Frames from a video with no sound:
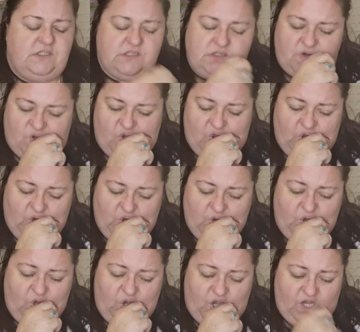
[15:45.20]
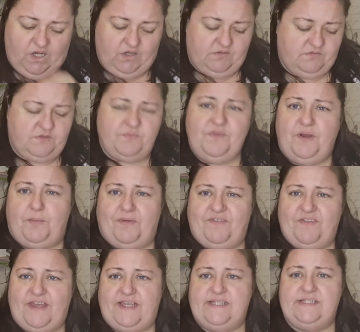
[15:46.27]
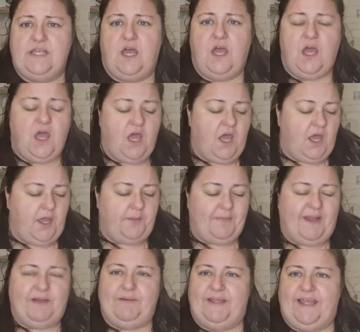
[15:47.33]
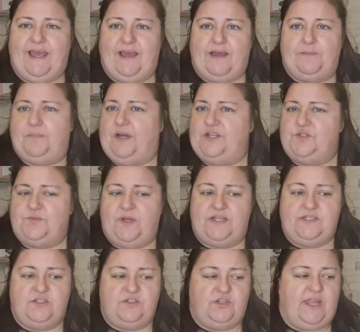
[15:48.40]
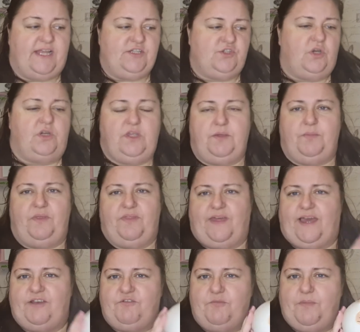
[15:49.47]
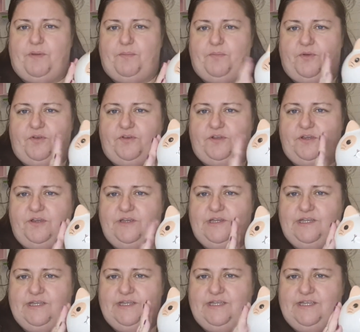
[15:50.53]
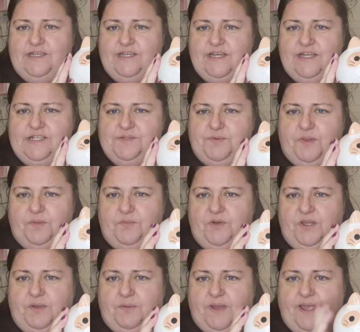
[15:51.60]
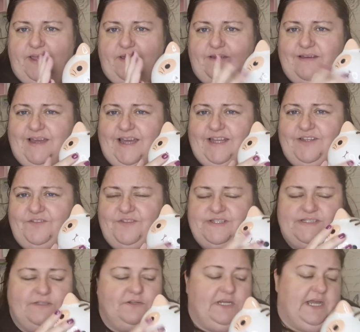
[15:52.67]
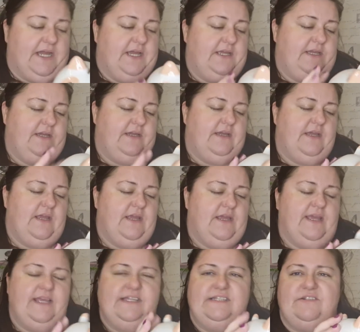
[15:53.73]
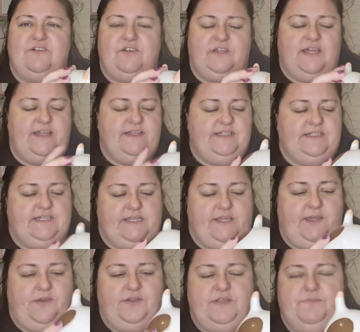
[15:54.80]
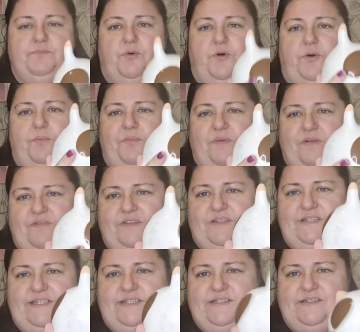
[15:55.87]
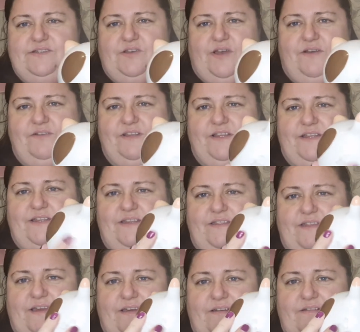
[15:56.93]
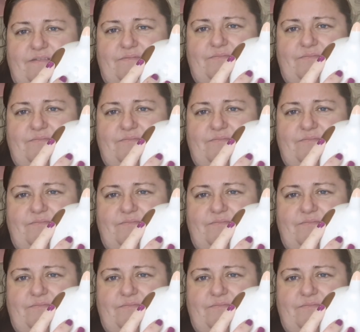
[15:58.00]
Sorry, something on my face. Anyway, yeah, but I just wanted to like document that I'd remembered to put the money away. I love this little guy. He's still got like the sticky on his bum. I really need to start cleaning that.